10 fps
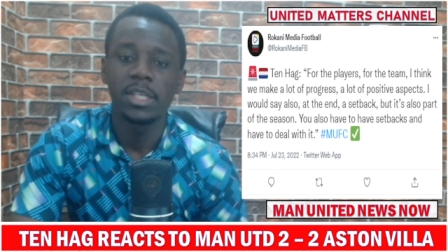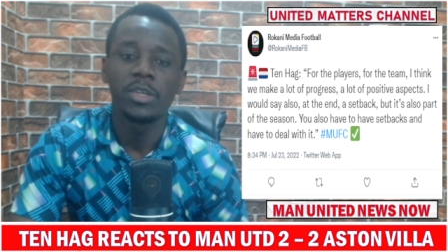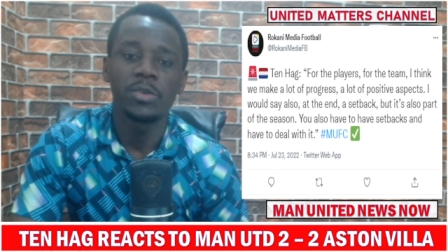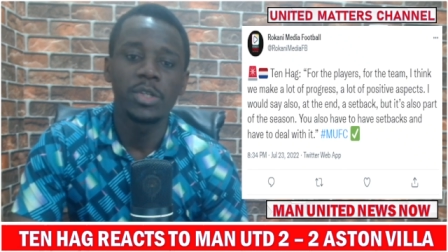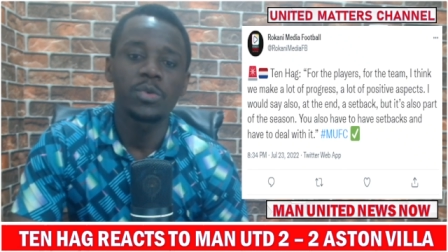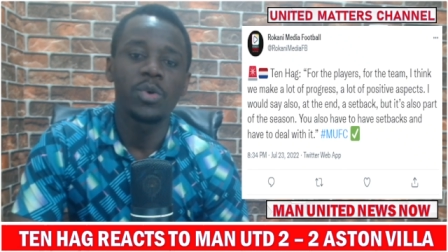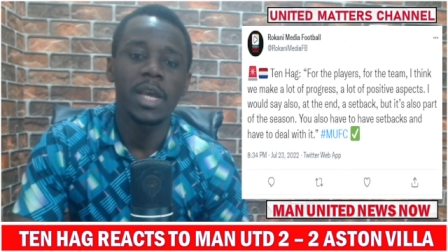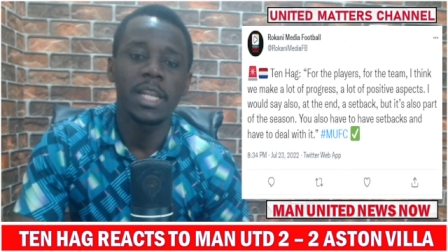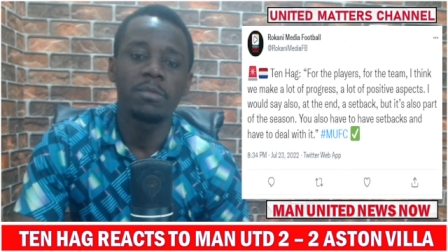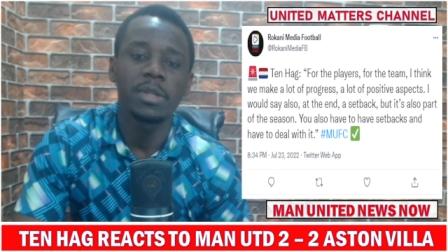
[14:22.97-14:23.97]
you need to go
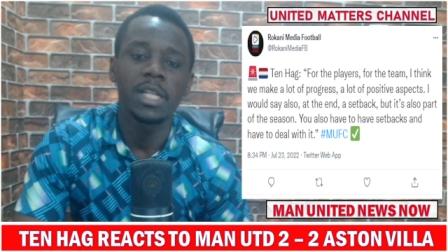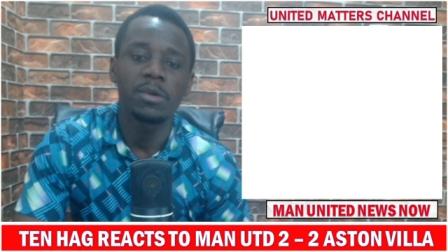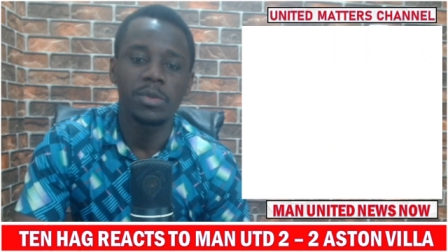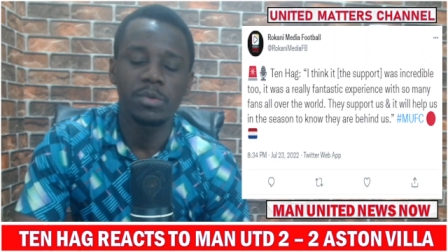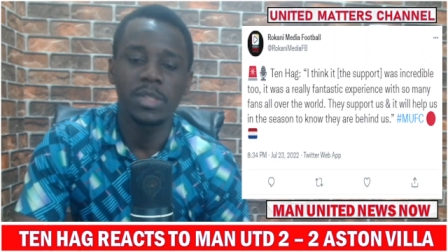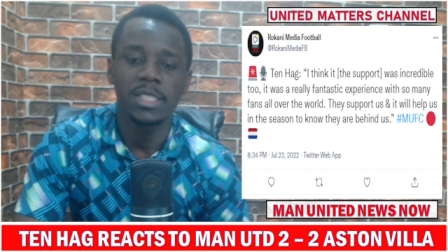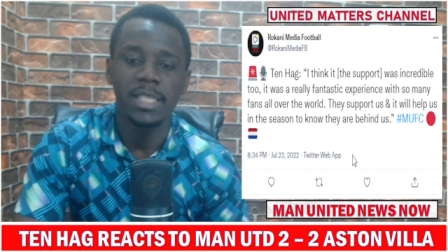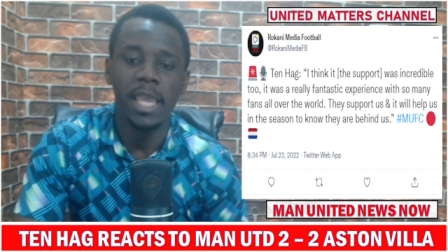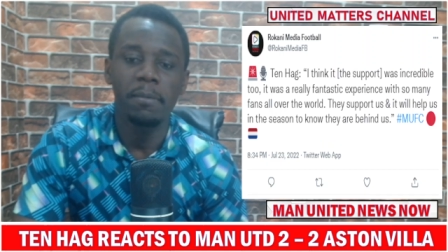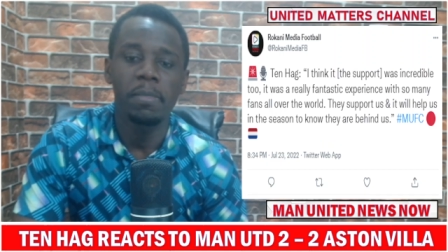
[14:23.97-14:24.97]
ahead and really look through this
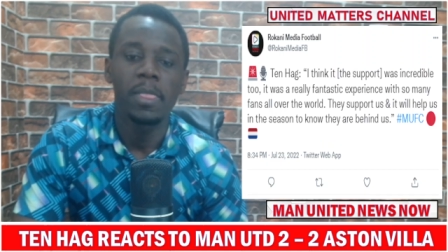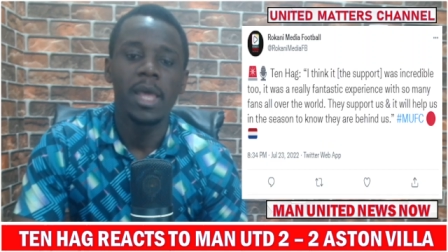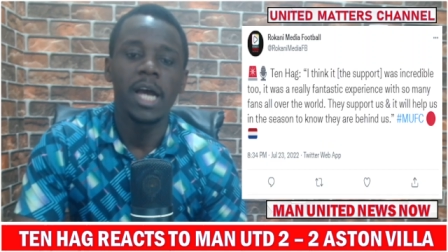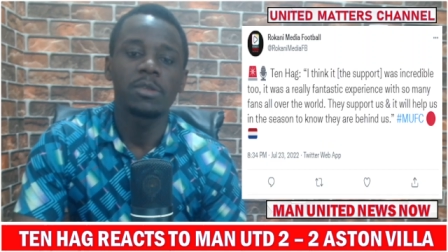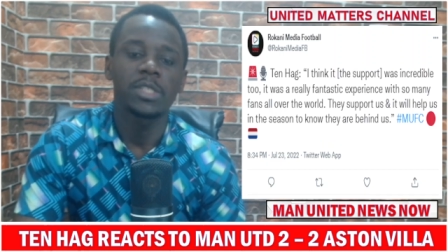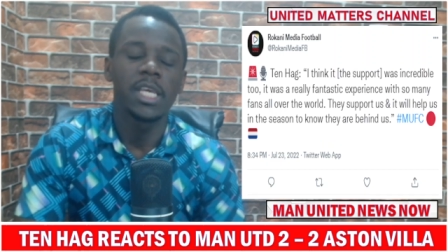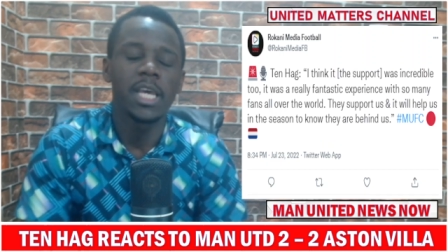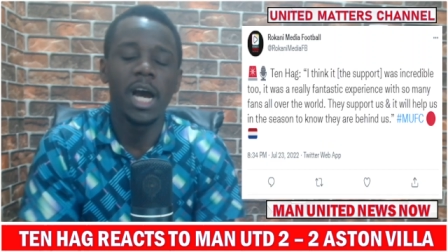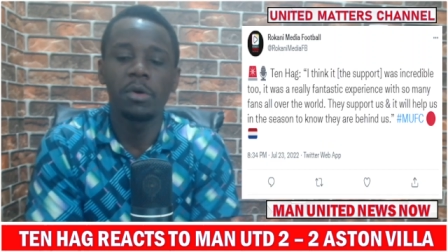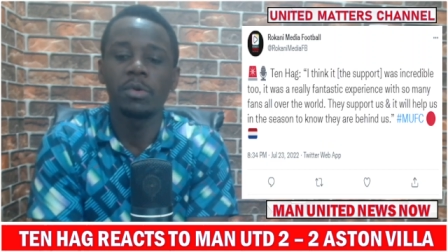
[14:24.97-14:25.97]
game and you see
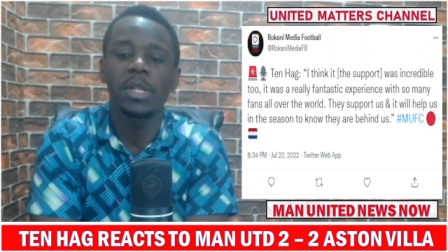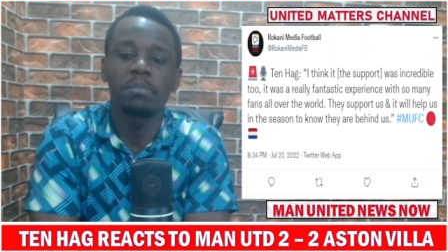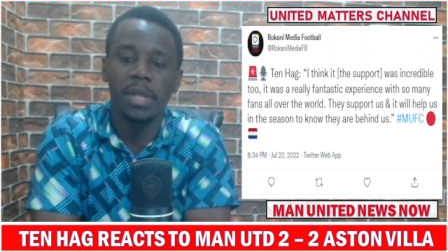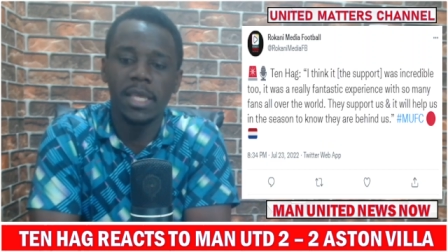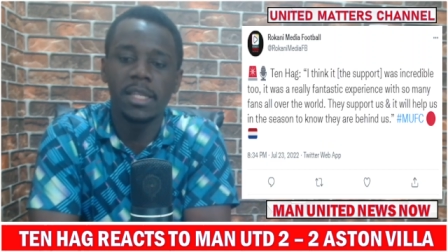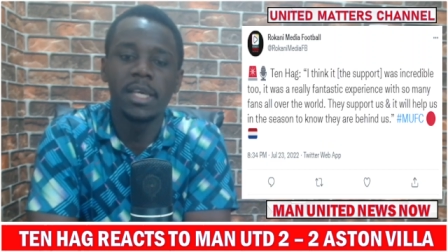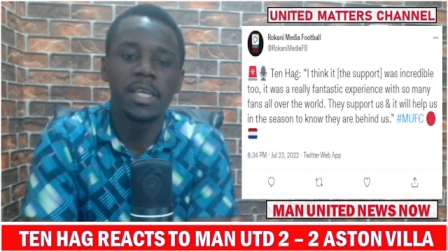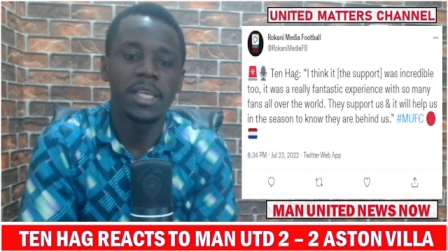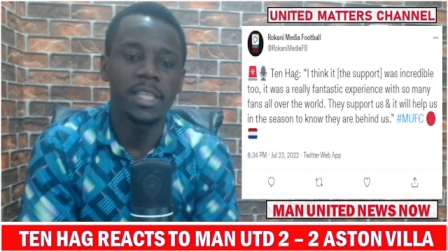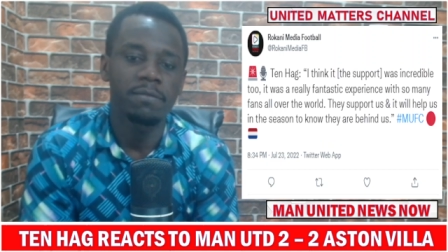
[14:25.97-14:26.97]
how you really played
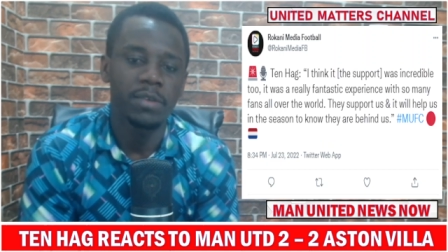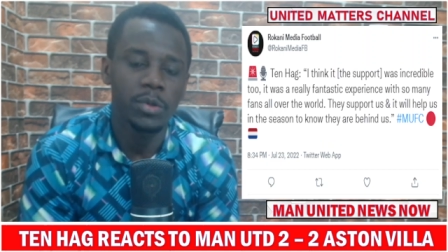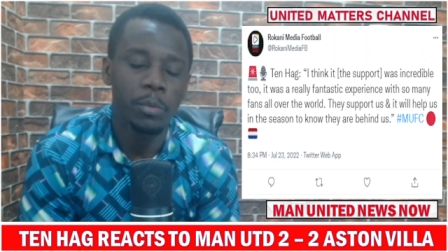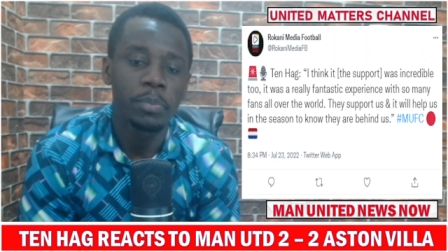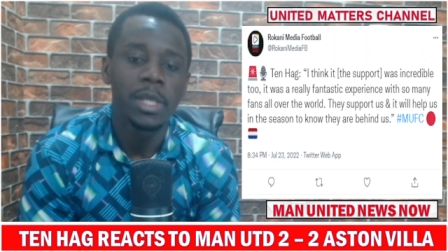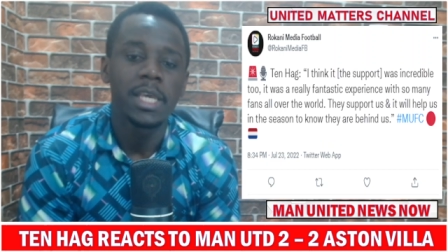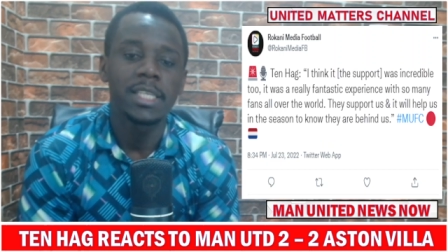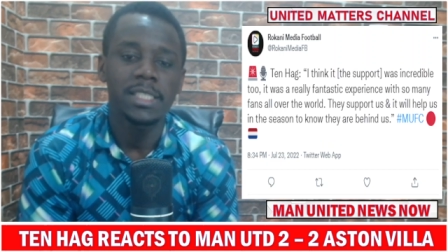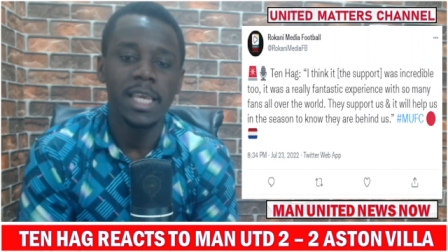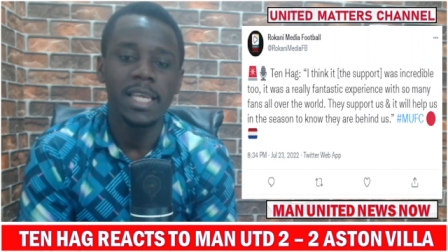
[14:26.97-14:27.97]
in there for you. He
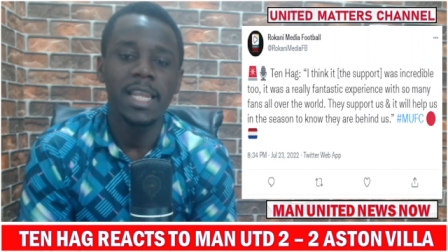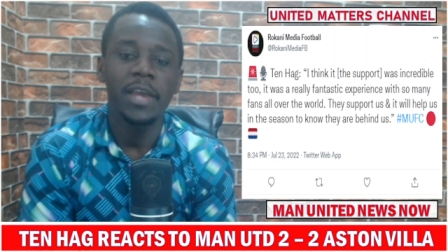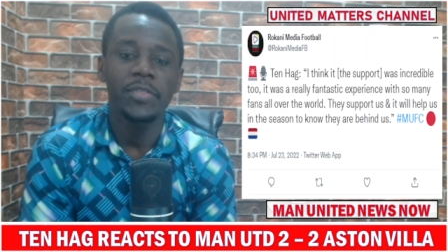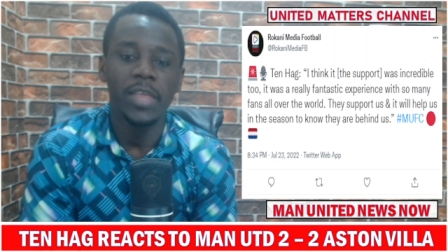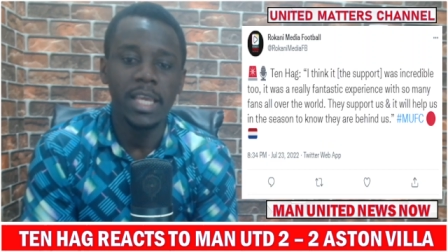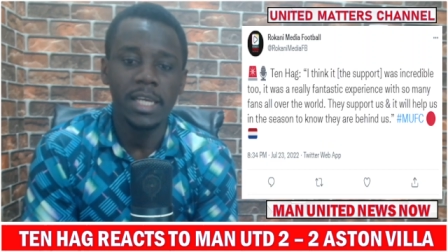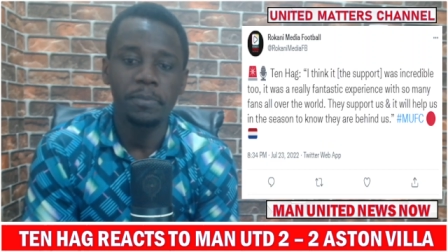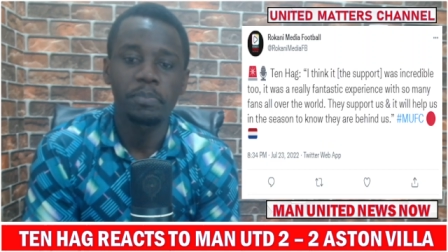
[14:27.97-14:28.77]
said, I think